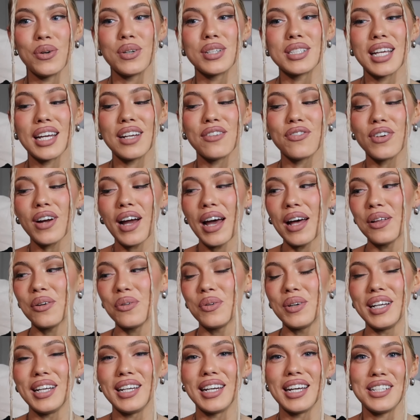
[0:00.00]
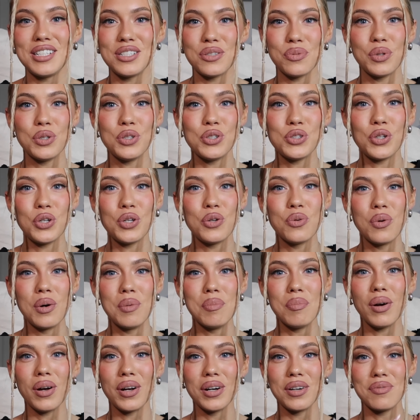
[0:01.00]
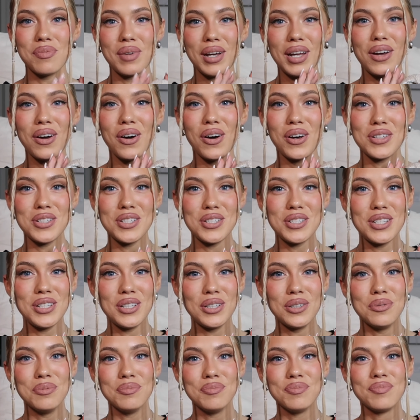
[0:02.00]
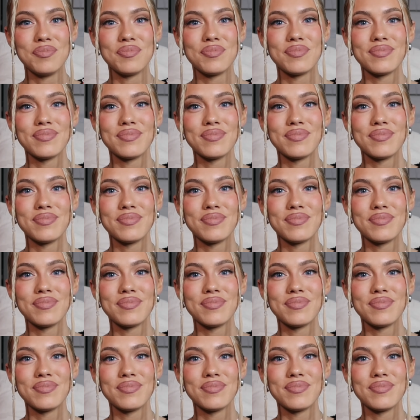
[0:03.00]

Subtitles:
excited for Halloween. I just want to show you one part of my costume.